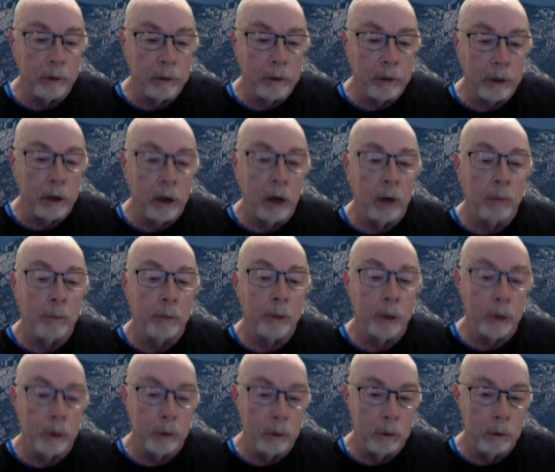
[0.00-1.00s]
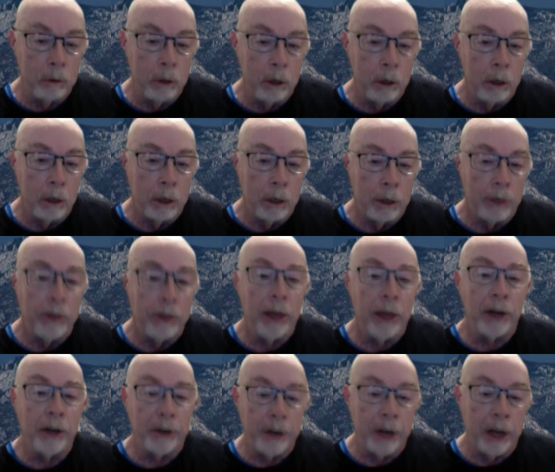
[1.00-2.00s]
come to
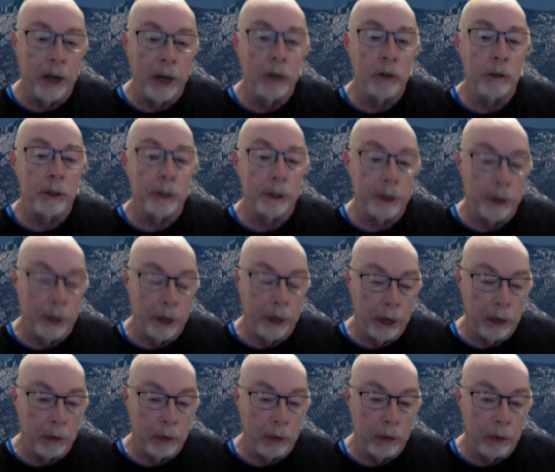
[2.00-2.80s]
that dangerous scenario. animal.